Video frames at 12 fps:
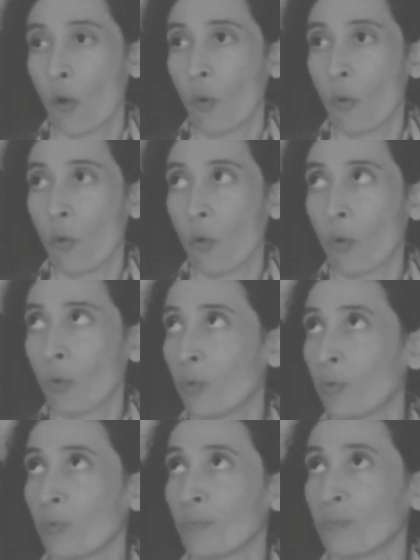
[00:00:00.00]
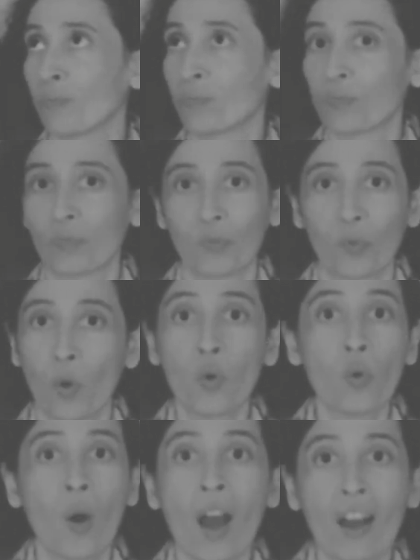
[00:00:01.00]

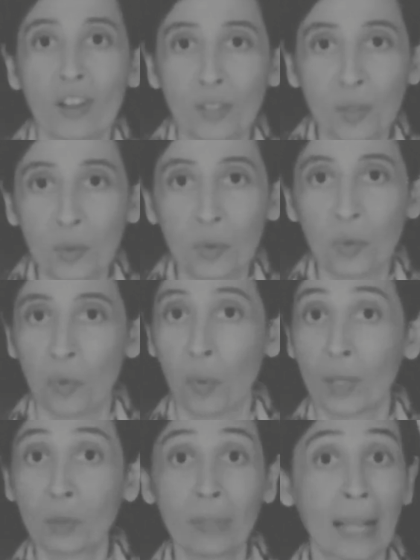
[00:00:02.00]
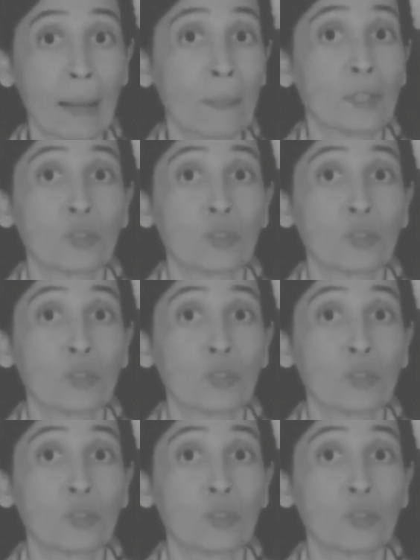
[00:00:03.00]
who are you, what will happen